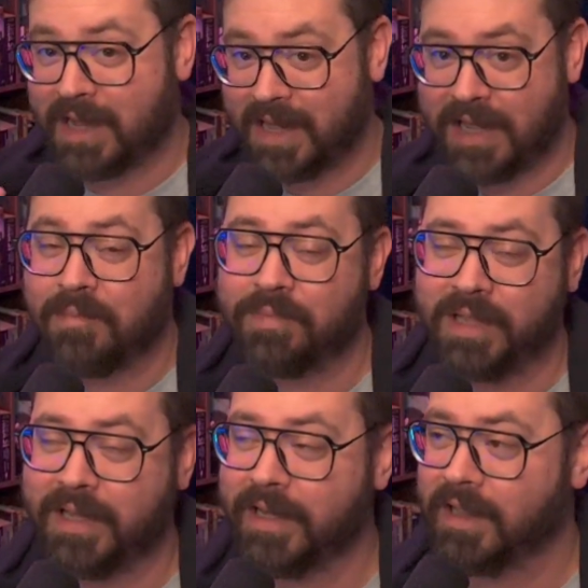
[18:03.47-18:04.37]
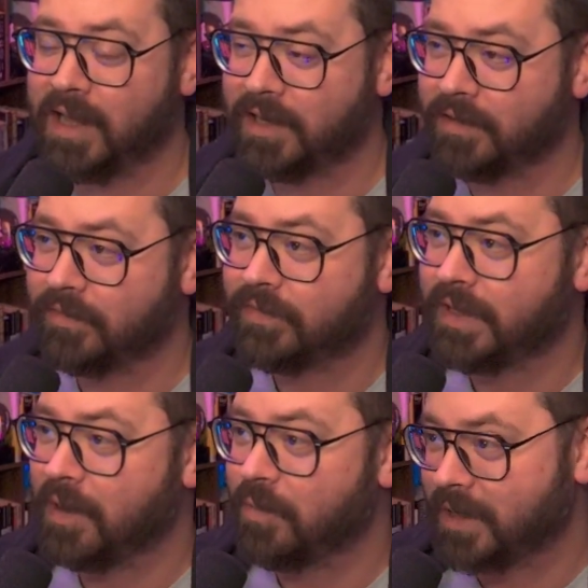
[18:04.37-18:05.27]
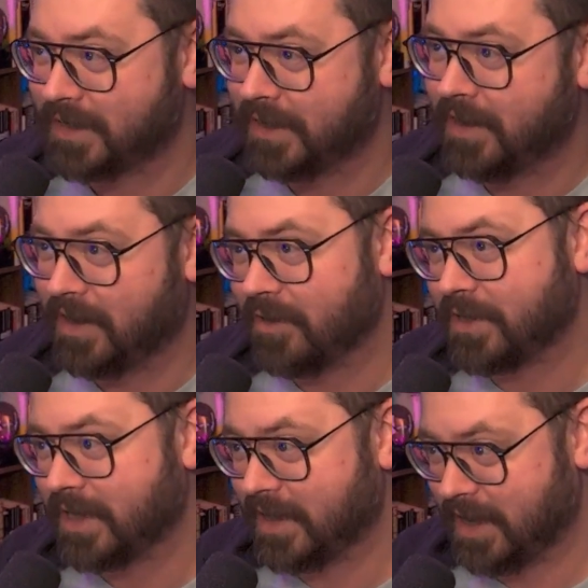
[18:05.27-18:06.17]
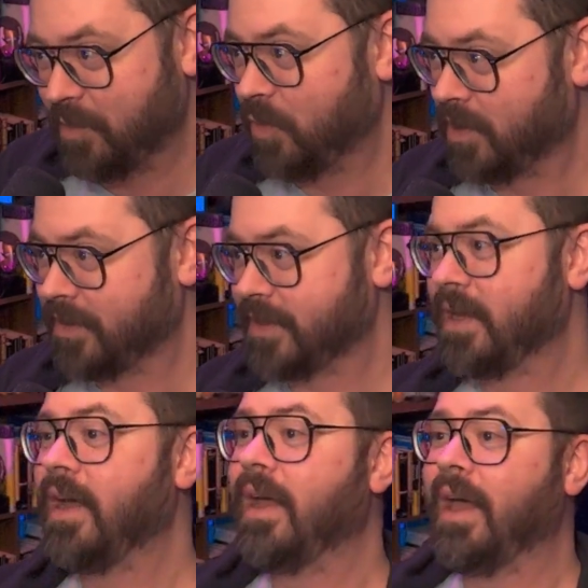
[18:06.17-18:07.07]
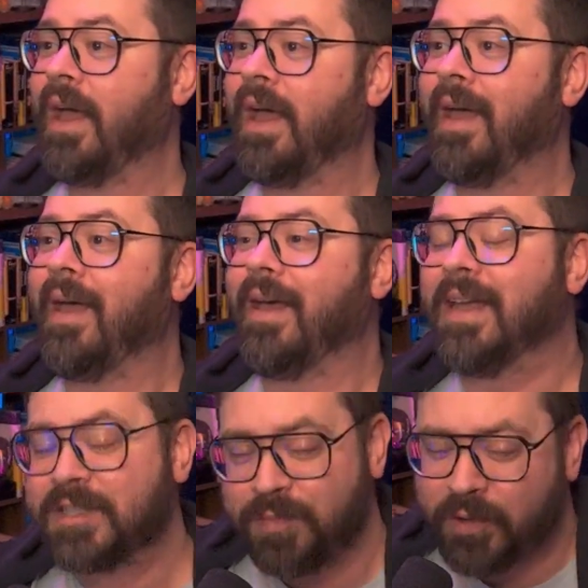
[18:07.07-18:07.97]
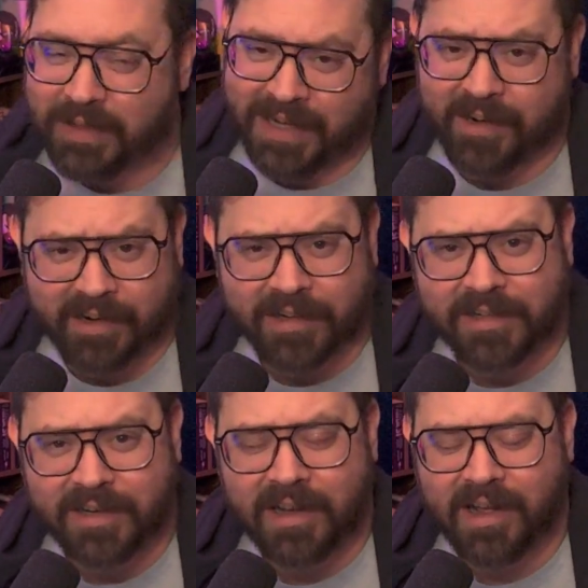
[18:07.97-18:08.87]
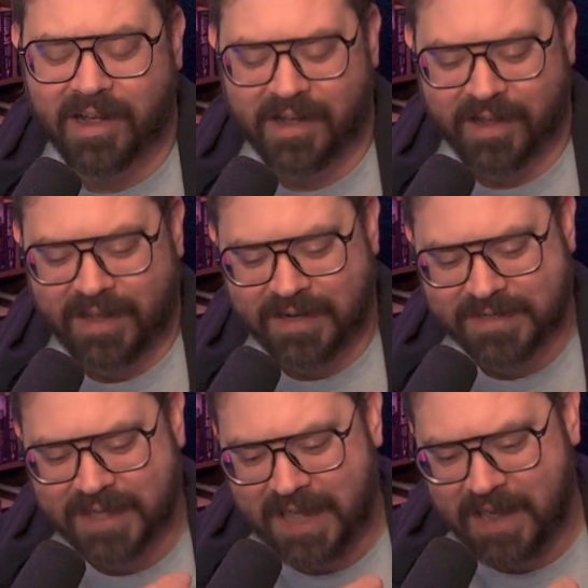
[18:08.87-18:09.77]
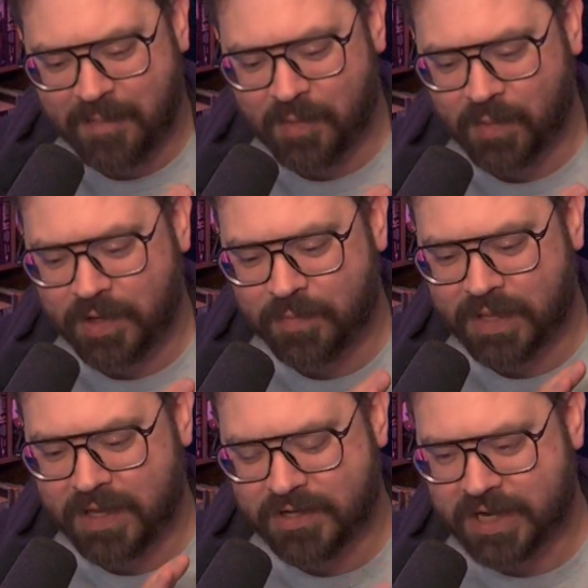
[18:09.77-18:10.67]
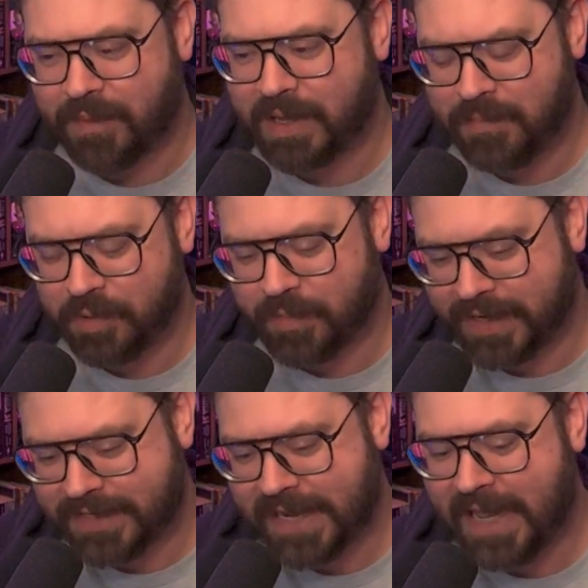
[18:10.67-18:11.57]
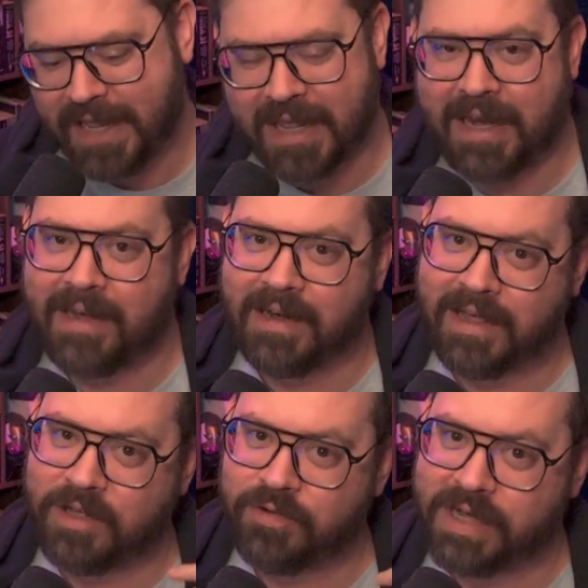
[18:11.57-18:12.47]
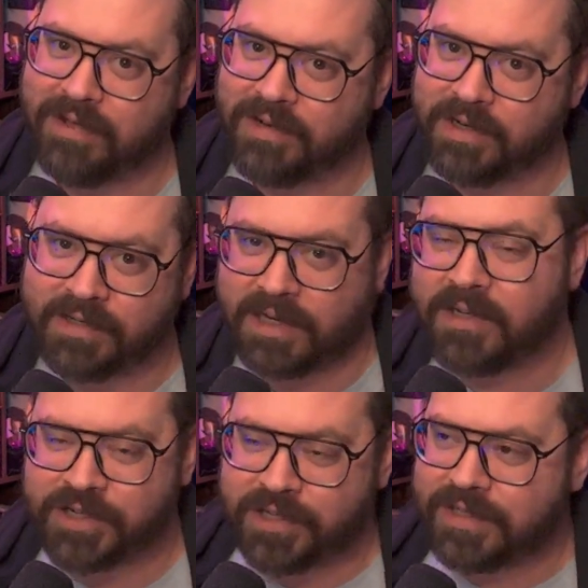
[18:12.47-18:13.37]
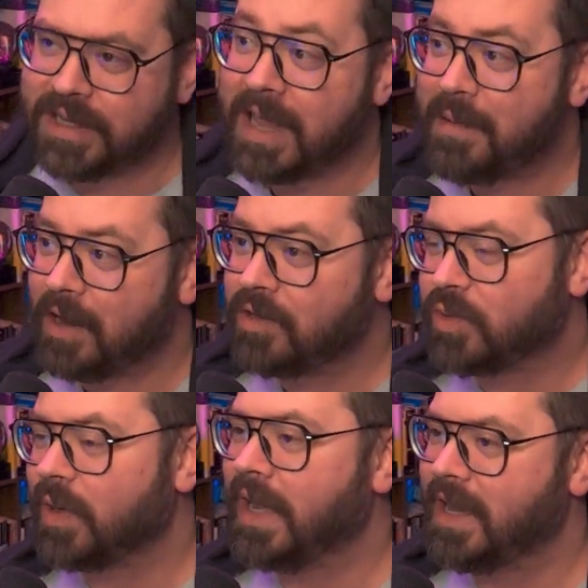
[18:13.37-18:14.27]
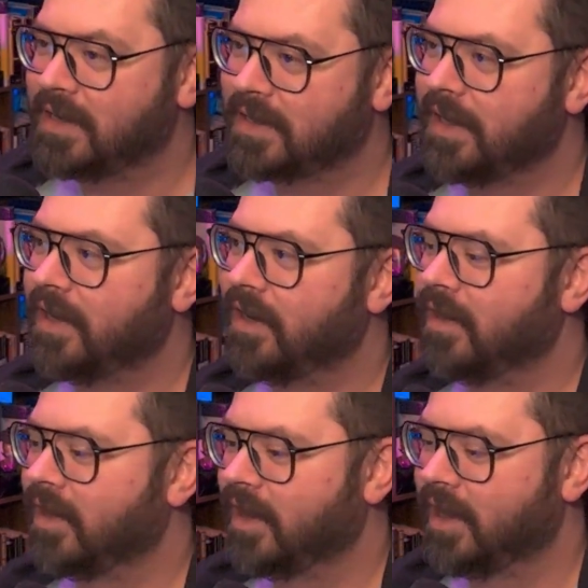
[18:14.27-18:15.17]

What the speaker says: that I am playing a lot of that wasn't announced at the Game Awards is Moonlighter. It is a game where you play a shopkeeper by day and at night you dive into dungeons. It came out in 2018.